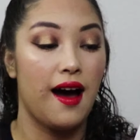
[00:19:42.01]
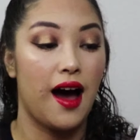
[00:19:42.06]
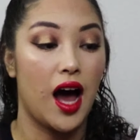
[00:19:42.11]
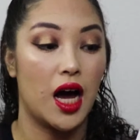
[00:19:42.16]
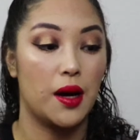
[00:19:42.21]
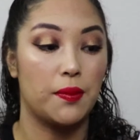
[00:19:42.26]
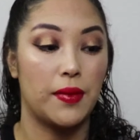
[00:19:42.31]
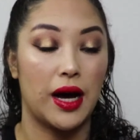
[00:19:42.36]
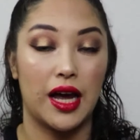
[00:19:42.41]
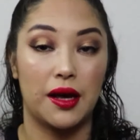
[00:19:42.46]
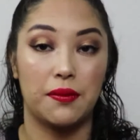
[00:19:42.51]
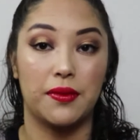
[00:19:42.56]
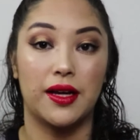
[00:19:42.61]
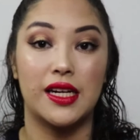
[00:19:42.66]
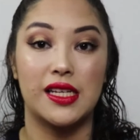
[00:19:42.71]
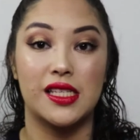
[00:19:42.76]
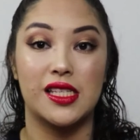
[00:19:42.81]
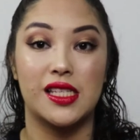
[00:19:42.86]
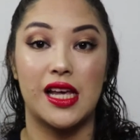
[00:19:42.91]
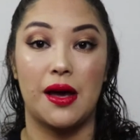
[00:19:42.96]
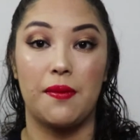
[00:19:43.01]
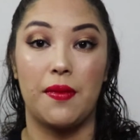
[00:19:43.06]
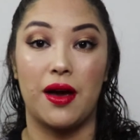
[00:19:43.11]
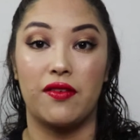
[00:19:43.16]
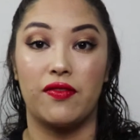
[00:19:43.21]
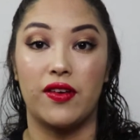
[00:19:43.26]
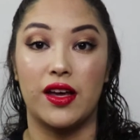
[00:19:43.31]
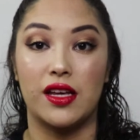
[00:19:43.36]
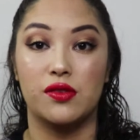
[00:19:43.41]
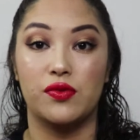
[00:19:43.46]
I'm going to set
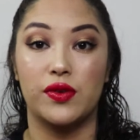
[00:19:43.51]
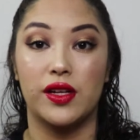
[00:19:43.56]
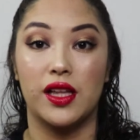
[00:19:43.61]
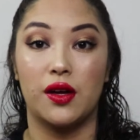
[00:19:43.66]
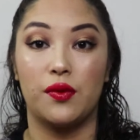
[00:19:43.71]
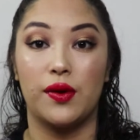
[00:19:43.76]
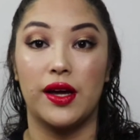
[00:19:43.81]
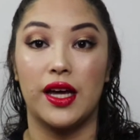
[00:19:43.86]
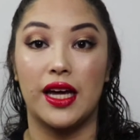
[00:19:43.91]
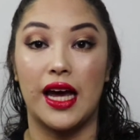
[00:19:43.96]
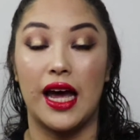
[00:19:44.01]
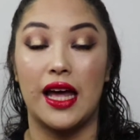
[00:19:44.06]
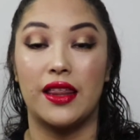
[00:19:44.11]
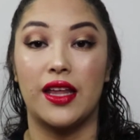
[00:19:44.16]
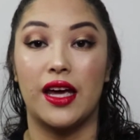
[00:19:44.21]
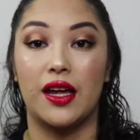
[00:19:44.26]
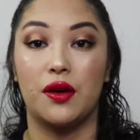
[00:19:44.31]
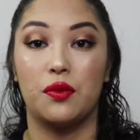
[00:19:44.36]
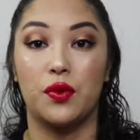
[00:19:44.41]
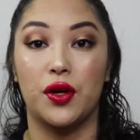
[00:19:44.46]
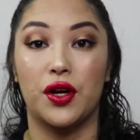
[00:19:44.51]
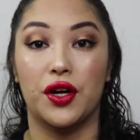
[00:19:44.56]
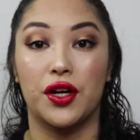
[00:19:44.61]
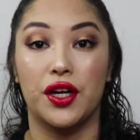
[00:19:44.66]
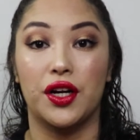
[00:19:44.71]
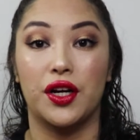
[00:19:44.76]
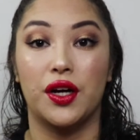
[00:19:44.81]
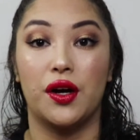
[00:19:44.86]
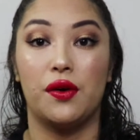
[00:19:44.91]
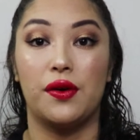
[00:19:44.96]
my face really quick and then we are
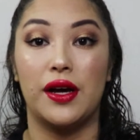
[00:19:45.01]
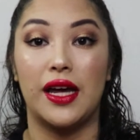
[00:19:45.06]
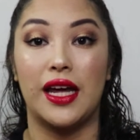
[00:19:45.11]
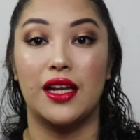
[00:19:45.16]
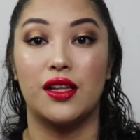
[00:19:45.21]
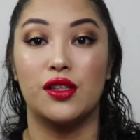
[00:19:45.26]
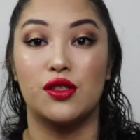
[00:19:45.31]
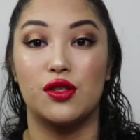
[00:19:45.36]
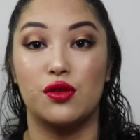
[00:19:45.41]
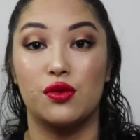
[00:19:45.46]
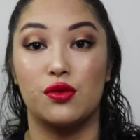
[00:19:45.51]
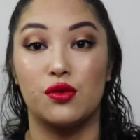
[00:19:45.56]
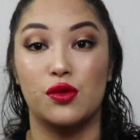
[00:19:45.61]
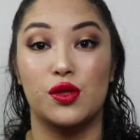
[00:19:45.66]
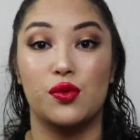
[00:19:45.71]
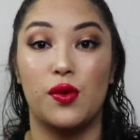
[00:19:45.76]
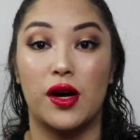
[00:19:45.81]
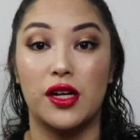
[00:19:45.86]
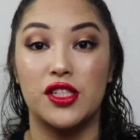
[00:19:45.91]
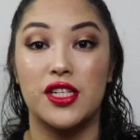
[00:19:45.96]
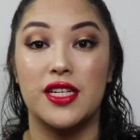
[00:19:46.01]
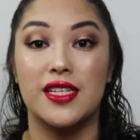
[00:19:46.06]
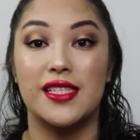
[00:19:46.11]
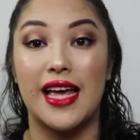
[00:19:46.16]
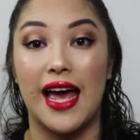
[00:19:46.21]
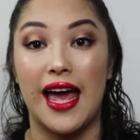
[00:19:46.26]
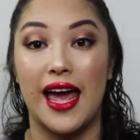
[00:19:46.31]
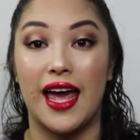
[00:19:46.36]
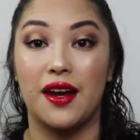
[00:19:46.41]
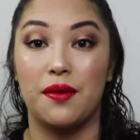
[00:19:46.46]
going to go into swatches
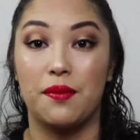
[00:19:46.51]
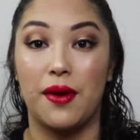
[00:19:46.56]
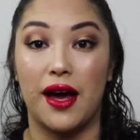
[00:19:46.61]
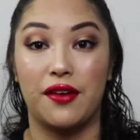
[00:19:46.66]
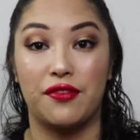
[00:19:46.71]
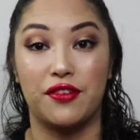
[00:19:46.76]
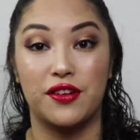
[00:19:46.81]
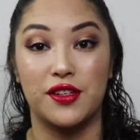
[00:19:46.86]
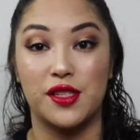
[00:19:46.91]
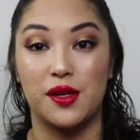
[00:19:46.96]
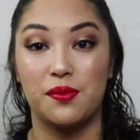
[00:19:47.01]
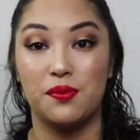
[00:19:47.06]
and my first